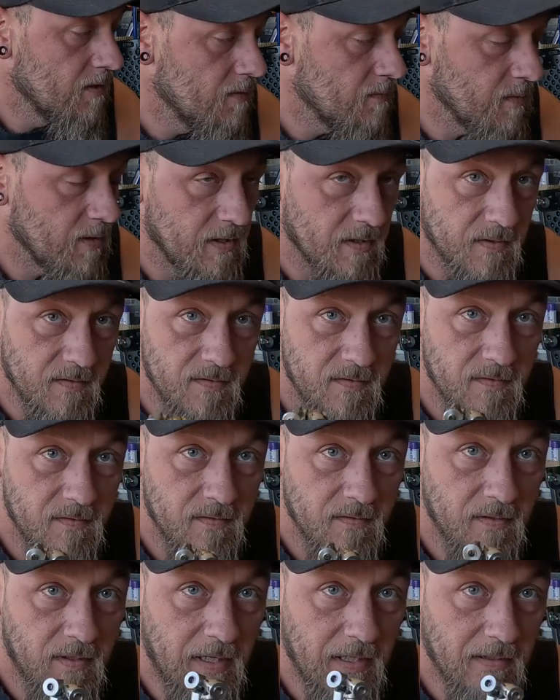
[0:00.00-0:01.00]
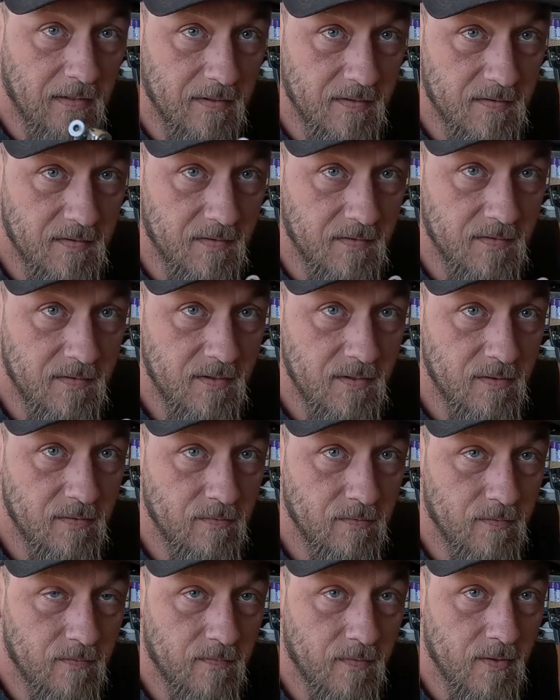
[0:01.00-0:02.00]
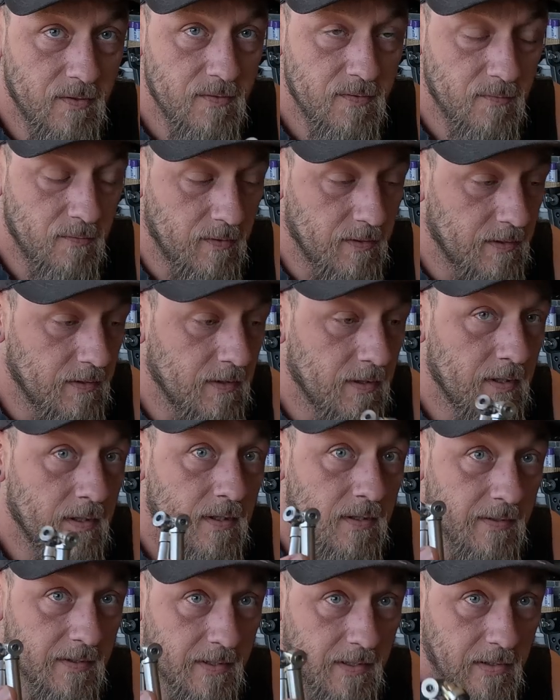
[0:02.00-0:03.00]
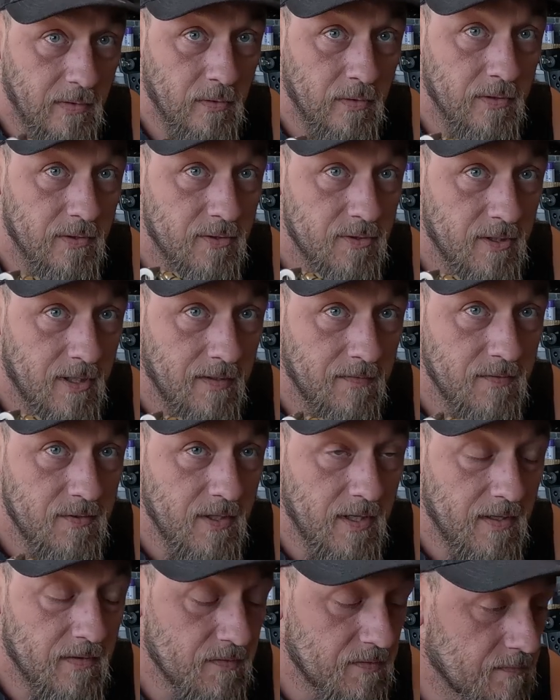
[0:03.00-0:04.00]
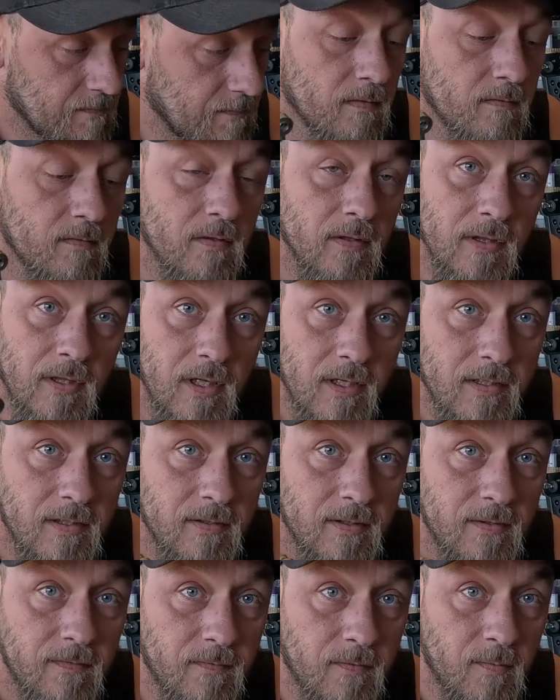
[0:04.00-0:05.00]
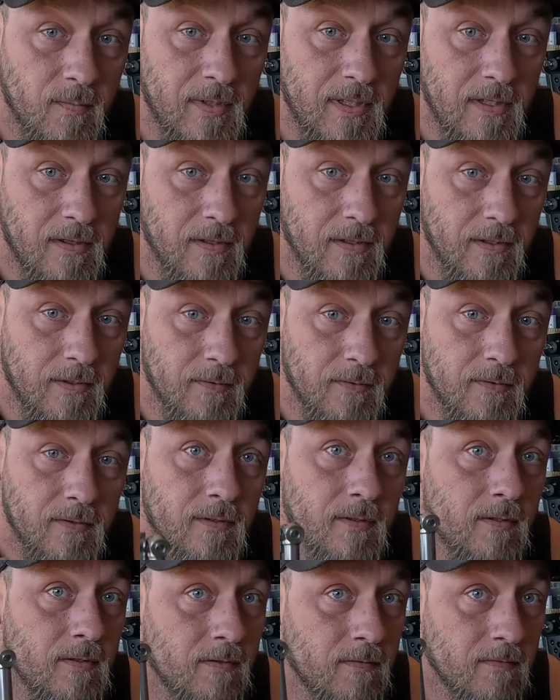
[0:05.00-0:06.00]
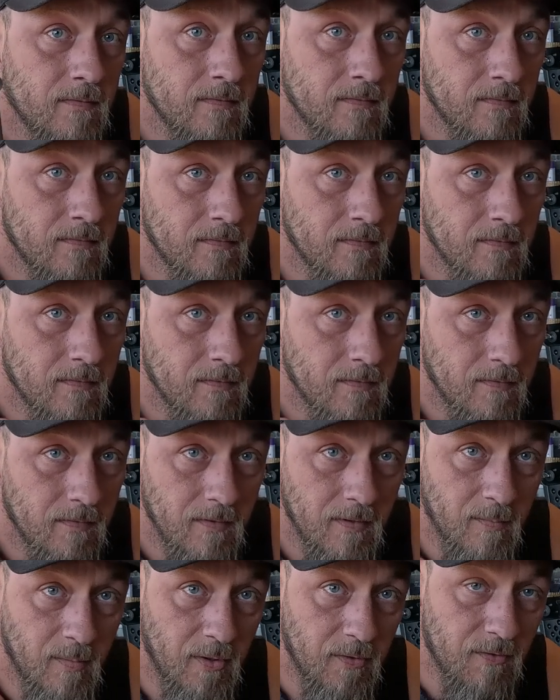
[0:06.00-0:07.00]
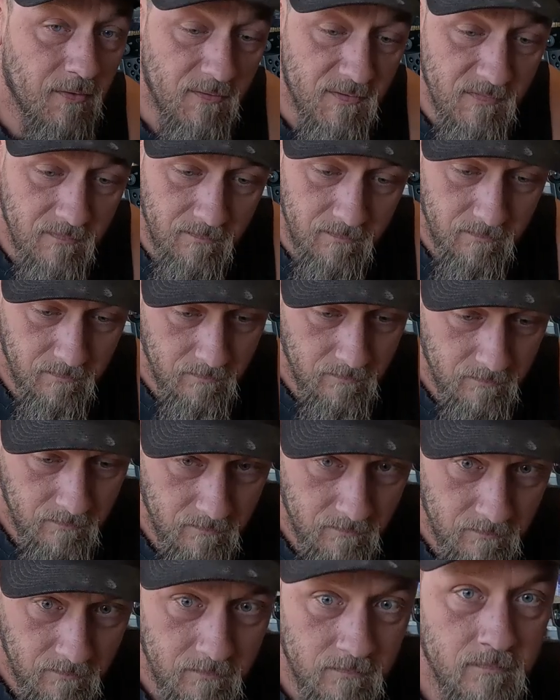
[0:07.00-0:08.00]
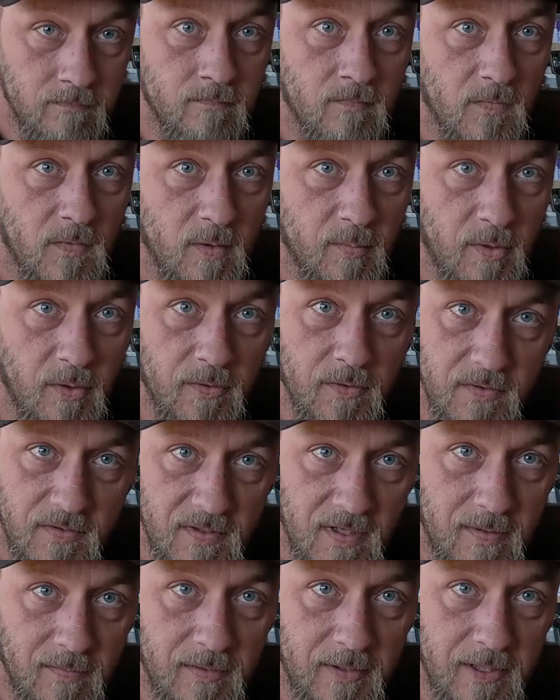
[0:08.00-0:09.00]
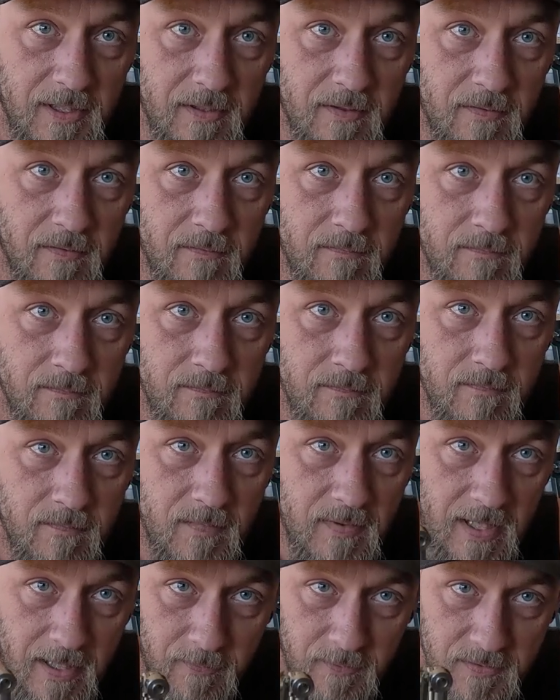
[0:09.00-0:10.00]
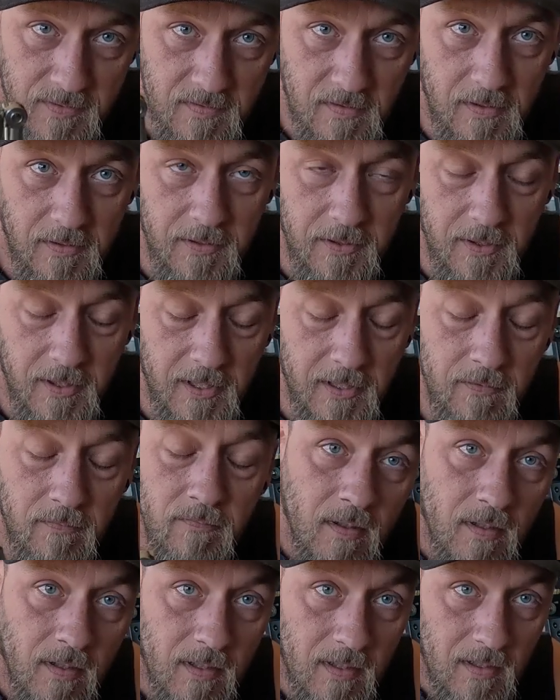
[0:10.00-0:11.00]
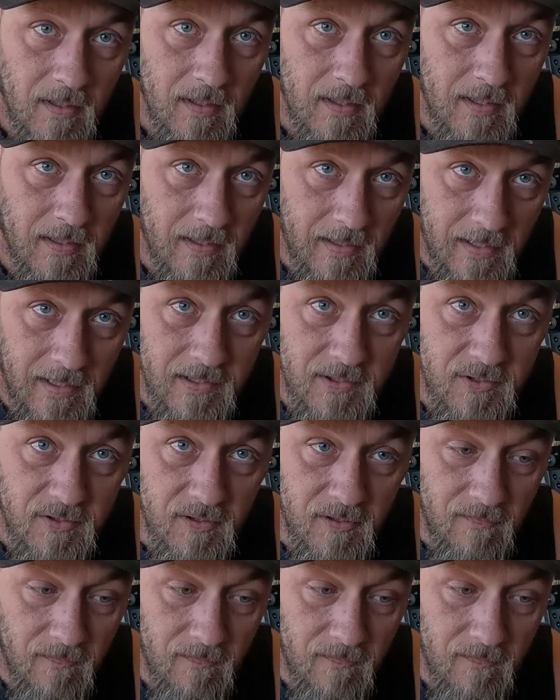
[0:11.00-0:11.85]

because I listened to the first one and then I ordered drive shafts. Luckily for me though, they're both the same length. That one's longer now, and they actually